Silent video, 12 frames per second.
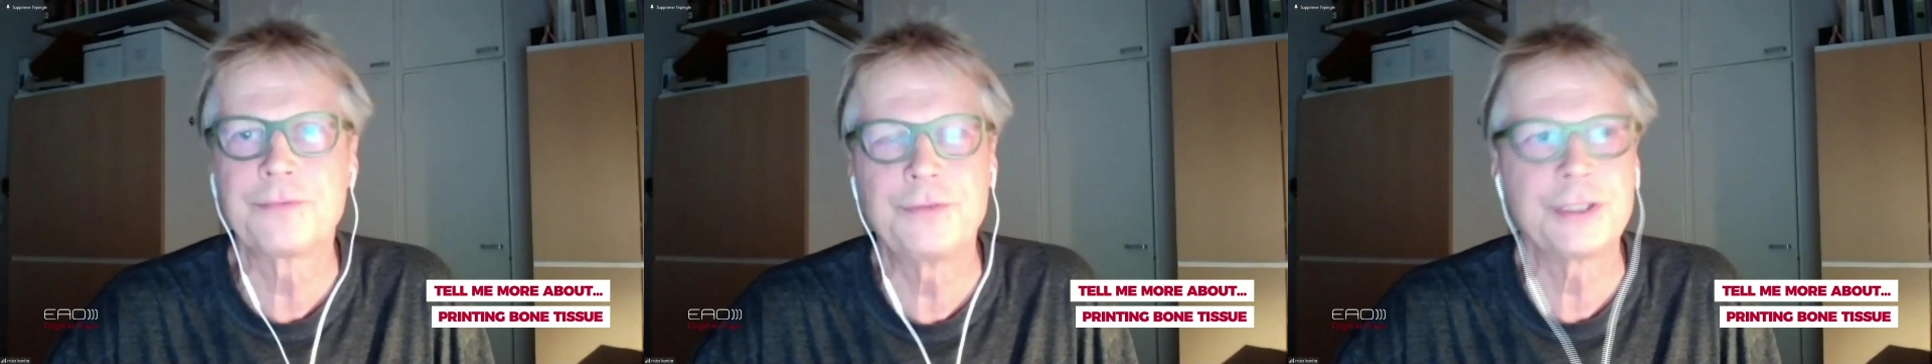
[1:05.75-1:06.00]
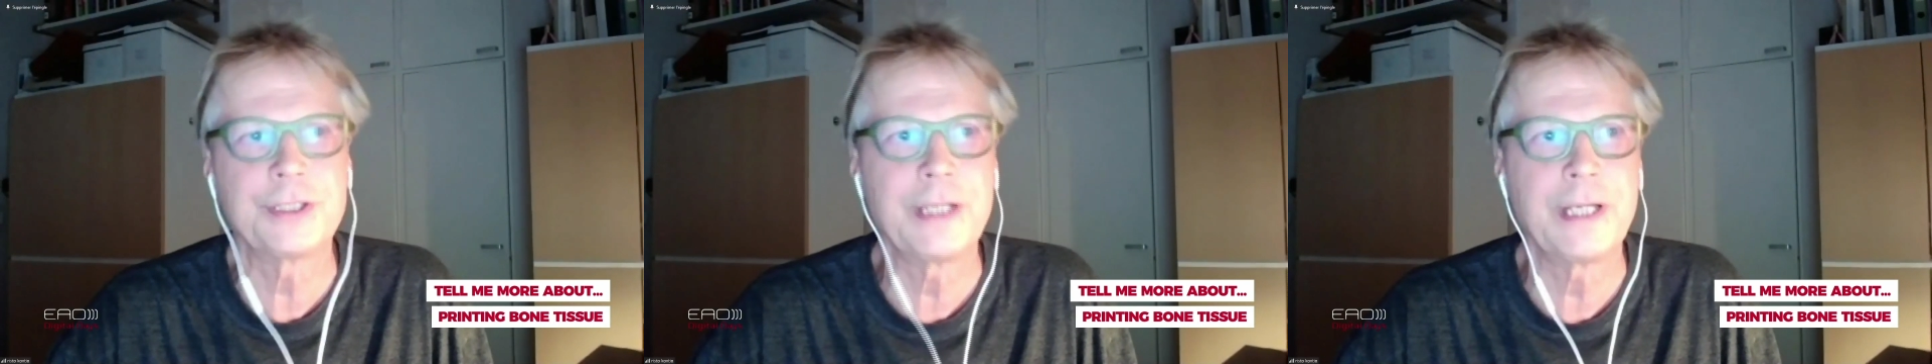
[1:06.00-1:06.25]

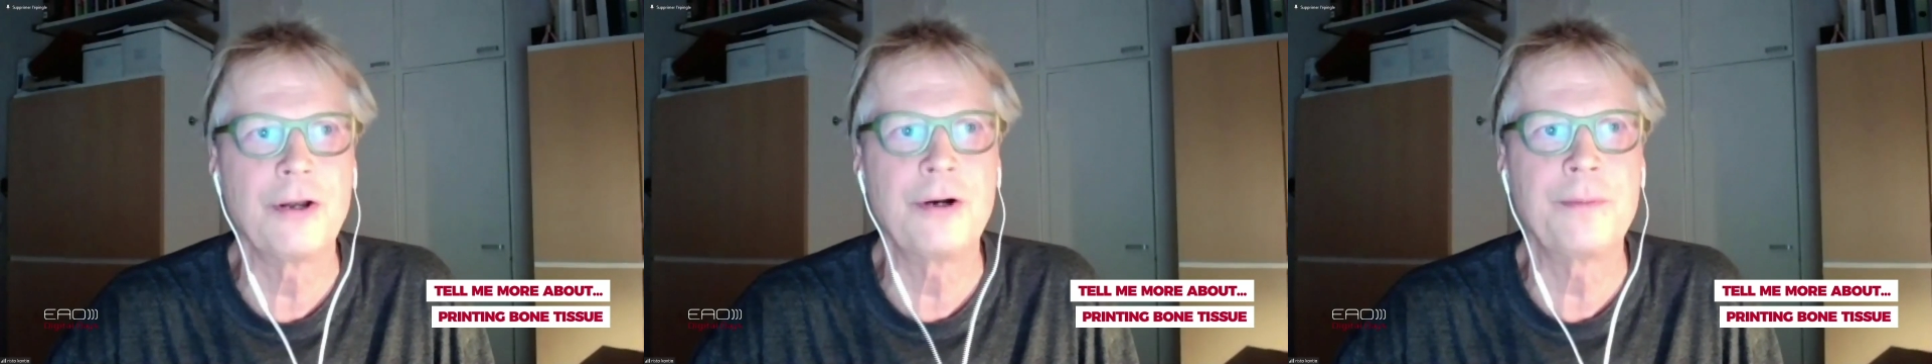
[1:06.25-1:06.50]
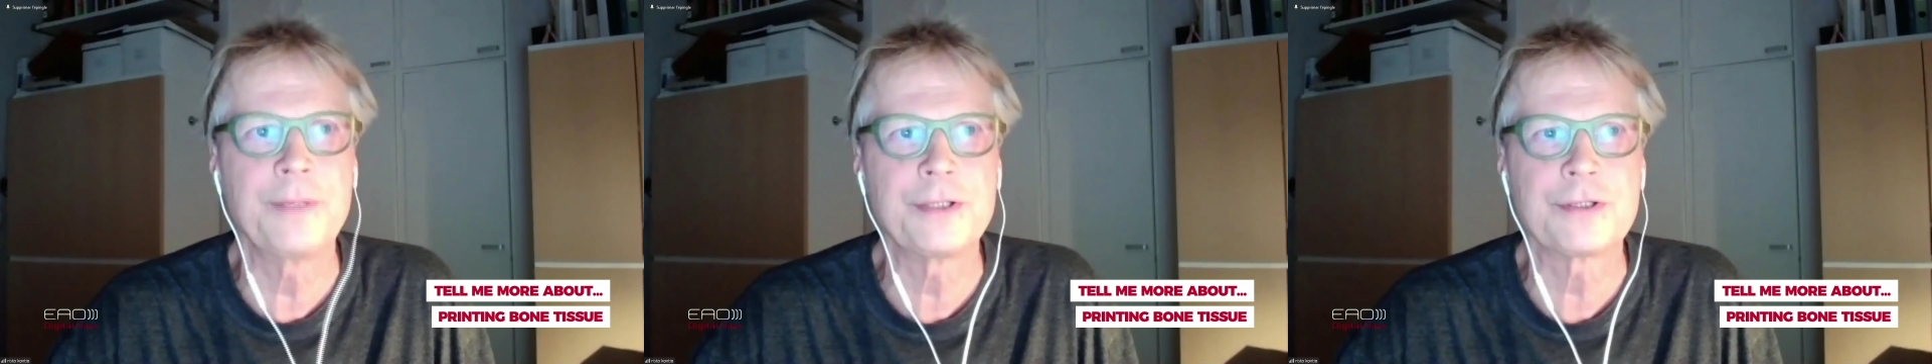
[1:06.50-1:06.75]
40
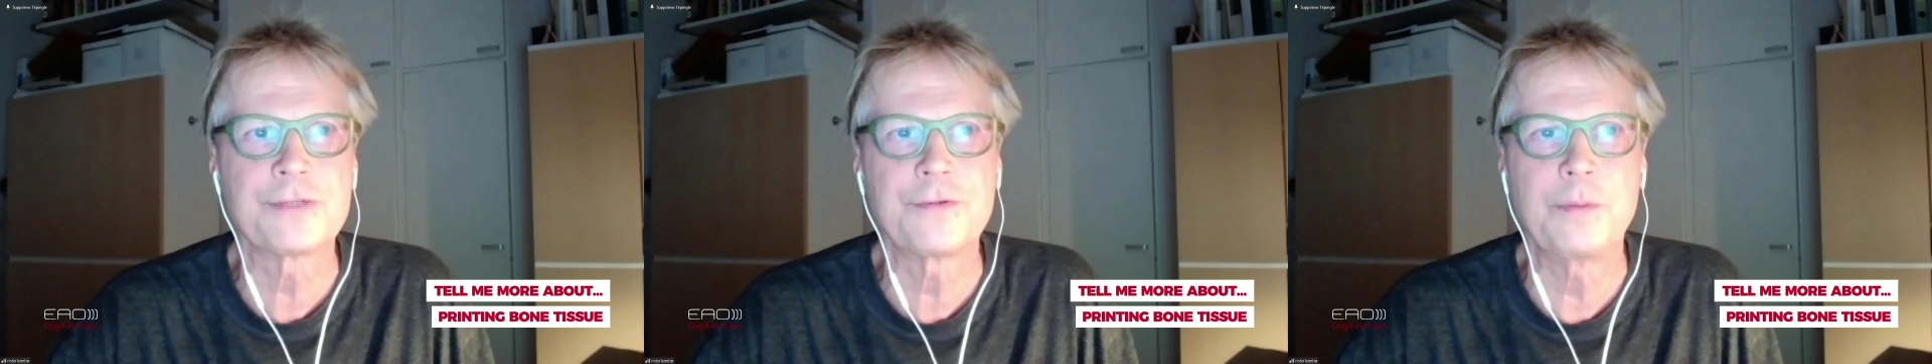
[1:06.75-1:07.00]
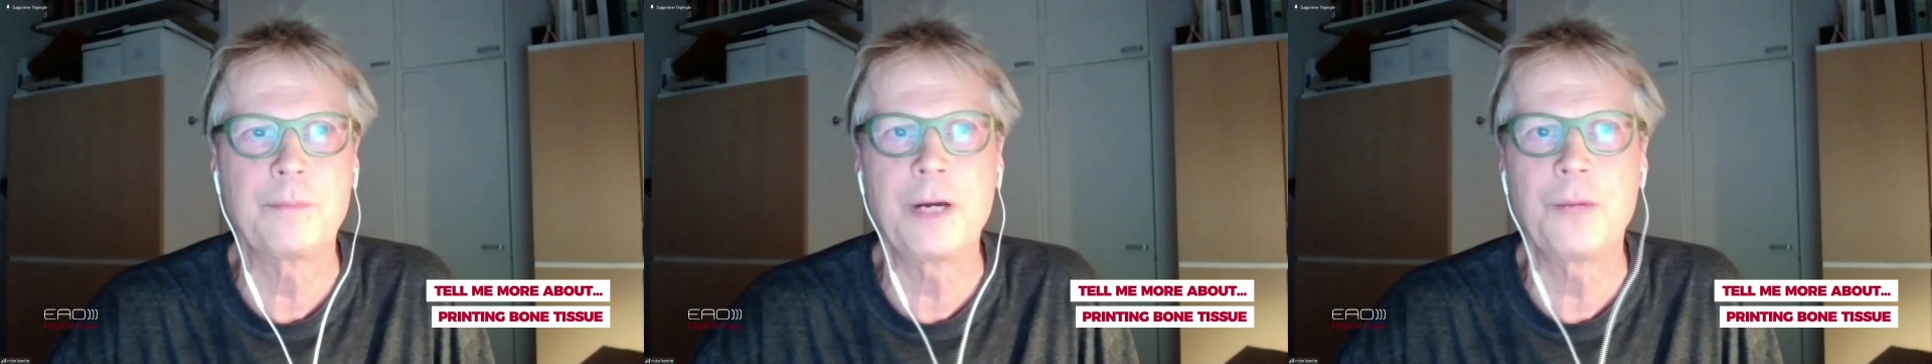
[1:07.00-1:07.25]
kilometers
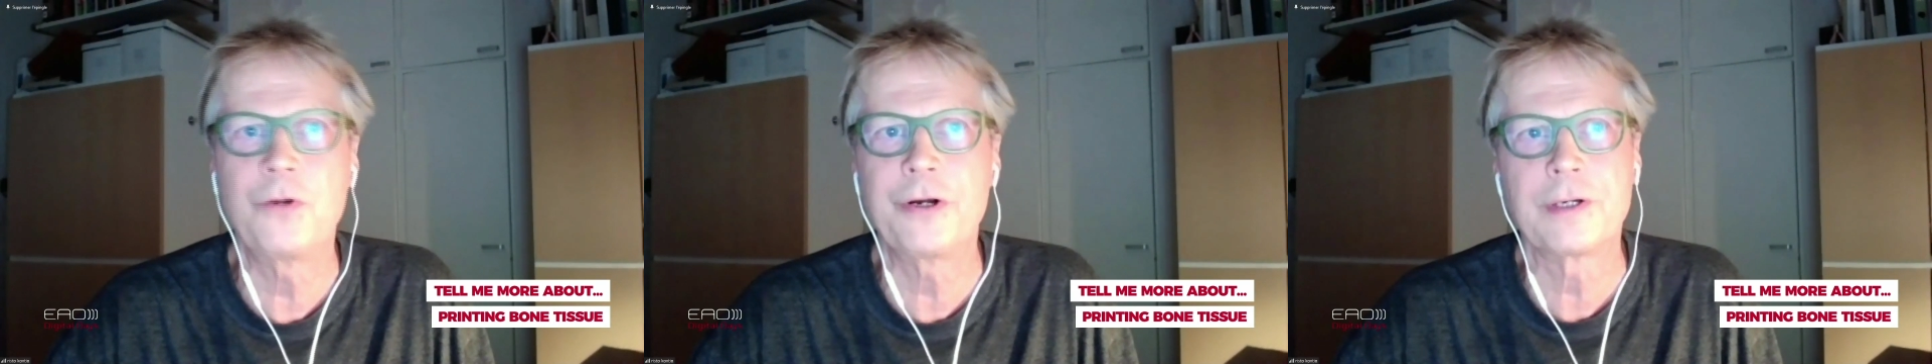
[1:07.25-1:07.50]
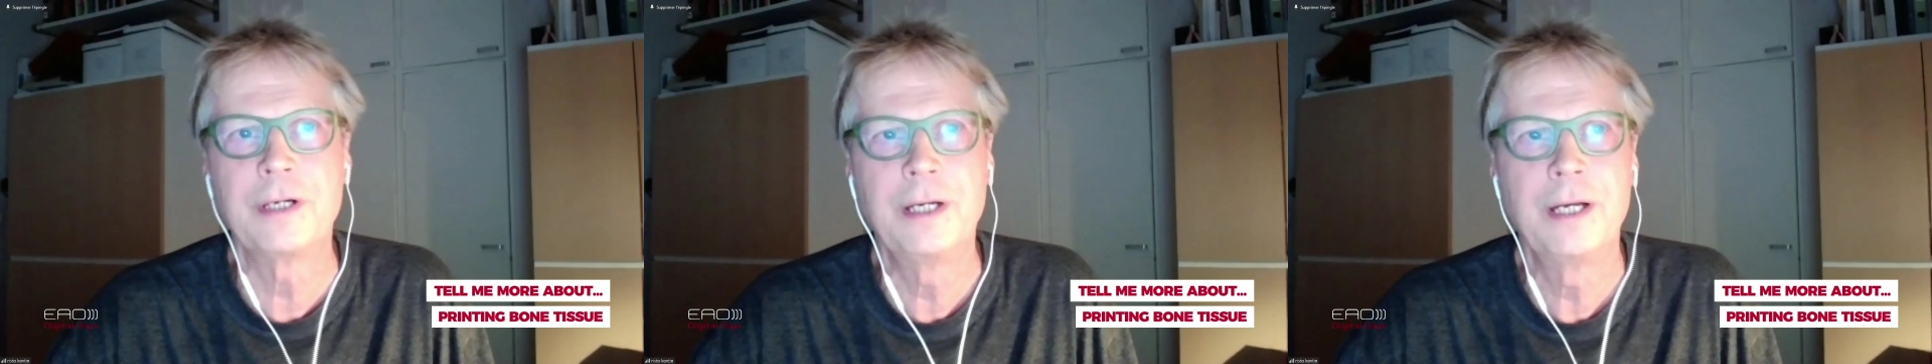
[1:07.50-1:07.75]
from my
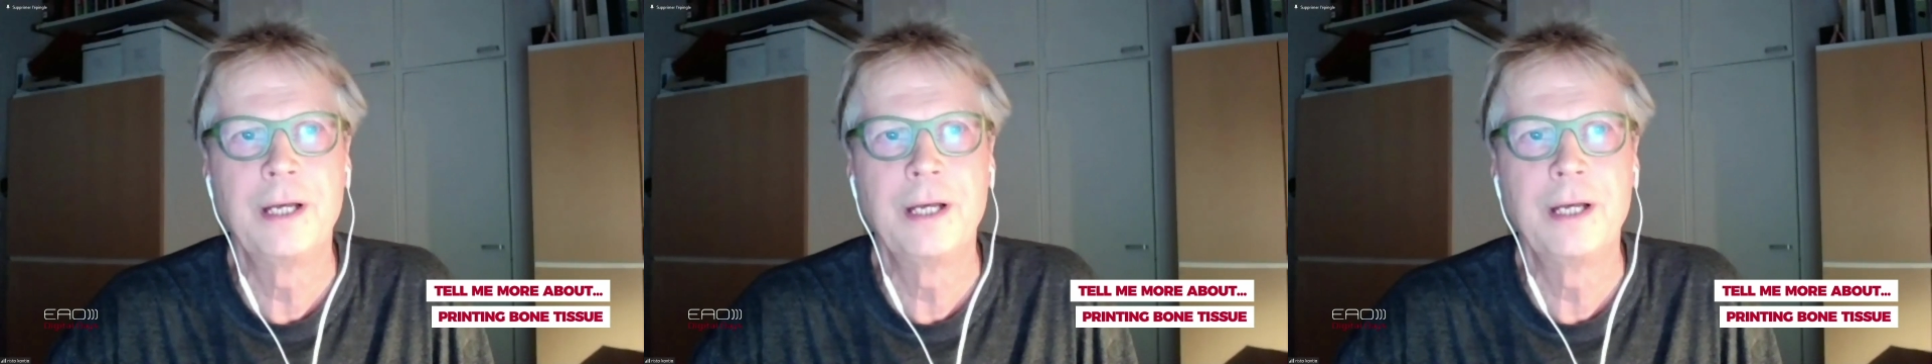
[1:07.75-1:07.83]
work,